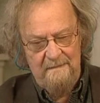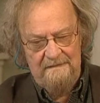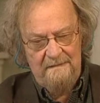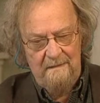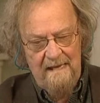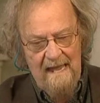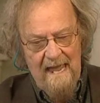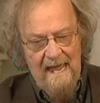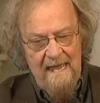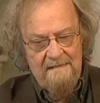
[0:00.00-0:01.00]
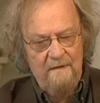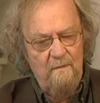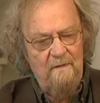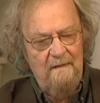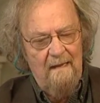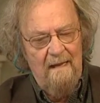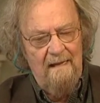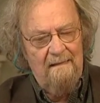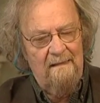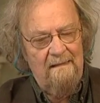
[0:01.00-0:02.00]
and so on. So,
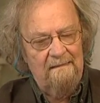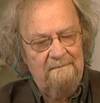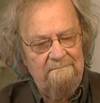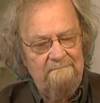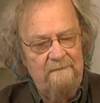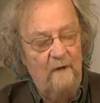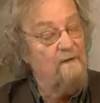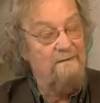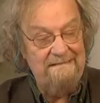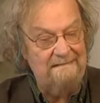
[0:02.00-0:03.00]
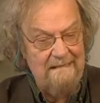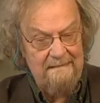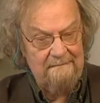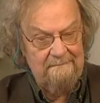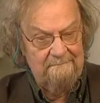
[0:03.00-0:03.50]
although it did not